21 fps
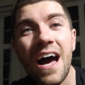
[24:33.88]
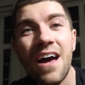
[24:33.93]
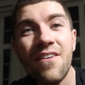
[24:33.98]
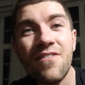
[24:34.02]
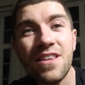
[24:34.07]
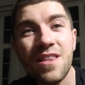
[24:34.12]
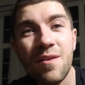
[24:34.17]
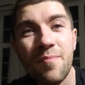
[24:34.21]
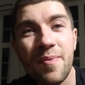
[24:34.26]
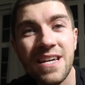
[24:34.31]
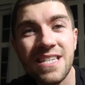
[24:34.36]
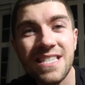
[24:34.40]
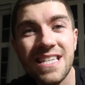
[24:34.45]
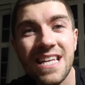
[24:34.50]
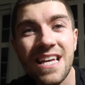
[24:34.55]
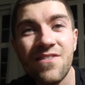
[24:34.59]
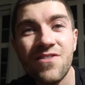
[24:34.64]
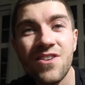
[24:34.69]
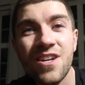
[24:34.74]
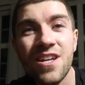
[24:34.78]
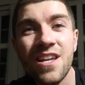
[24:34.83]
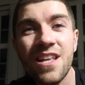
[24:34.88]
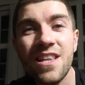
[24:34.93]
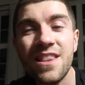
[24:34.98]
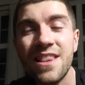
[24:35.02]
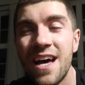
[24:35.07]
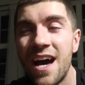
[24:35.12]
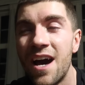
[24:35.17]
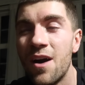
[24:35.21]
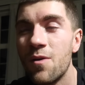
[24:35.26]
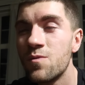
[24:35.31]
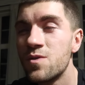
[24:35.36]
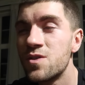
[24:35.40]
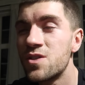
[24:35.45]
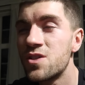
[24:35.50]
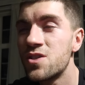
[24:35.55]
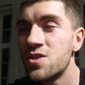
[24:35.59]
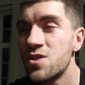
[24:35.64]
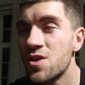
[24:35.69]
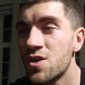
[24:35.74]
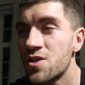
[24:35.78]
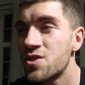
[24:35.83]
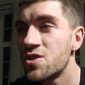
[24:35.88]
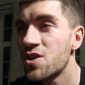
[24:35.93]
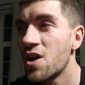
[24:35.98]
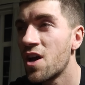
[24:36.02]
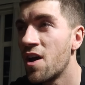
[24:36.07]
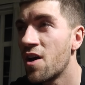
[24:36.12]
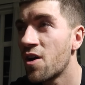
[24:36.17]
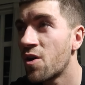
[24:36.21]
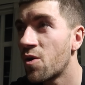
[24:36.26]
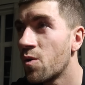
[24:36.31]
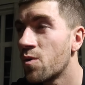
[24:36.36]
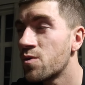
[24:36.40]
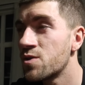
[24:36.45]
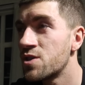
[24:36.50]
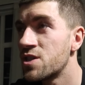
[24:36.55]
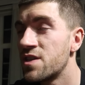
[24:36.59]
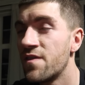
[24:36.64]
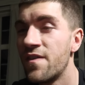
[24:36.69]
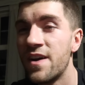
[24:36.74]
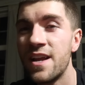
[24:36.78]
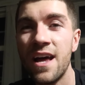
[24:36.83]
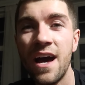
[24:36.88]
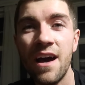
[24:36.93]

I've had the best evening. That was such a gorgeous event.